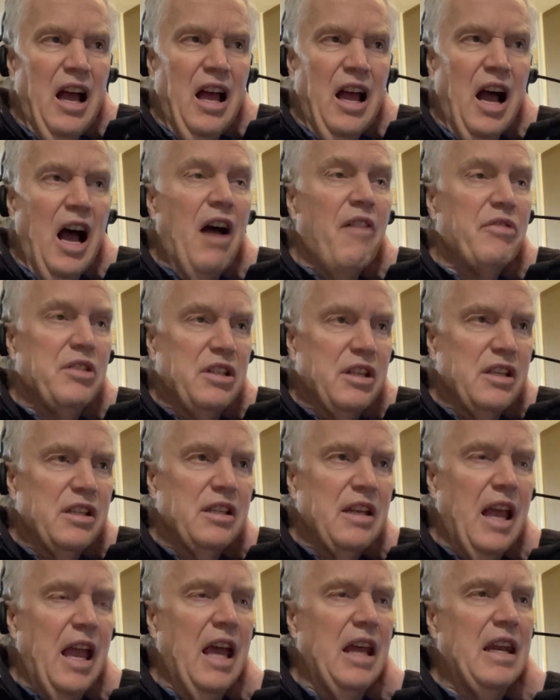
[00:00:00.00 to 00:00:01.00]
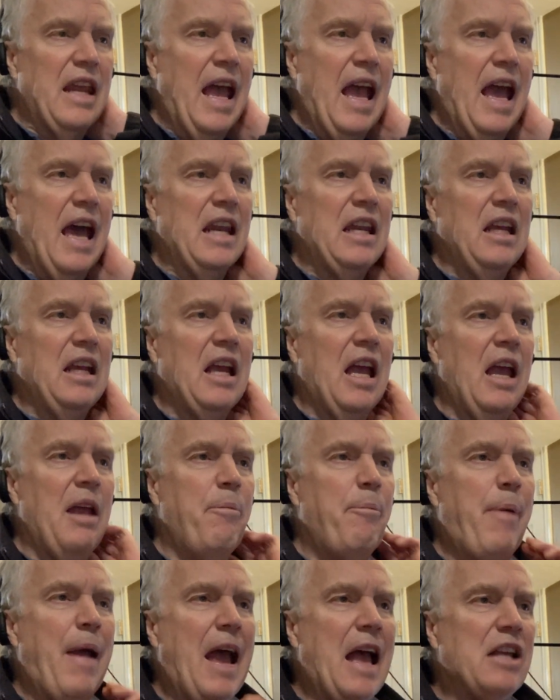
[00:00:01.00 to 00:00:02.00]
offices and adding a
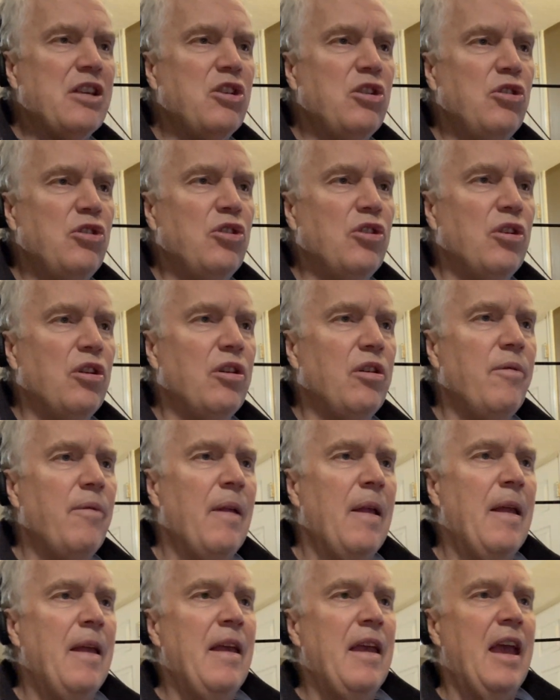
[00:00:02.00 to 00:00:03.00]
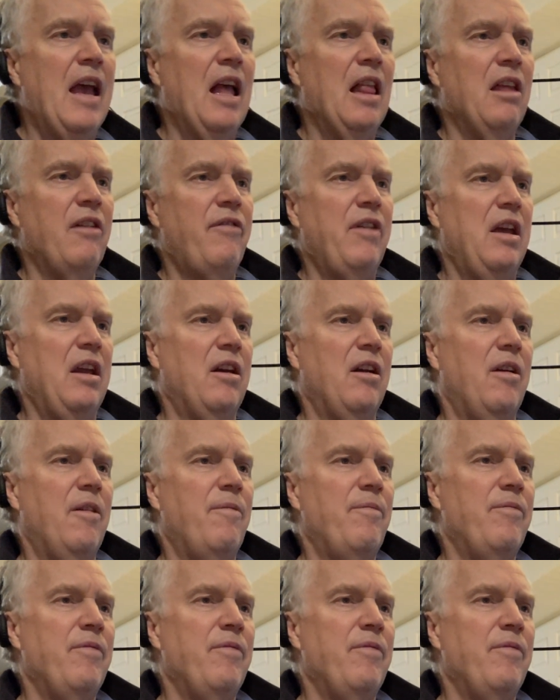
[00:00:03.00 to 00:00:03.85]
passenger elevator.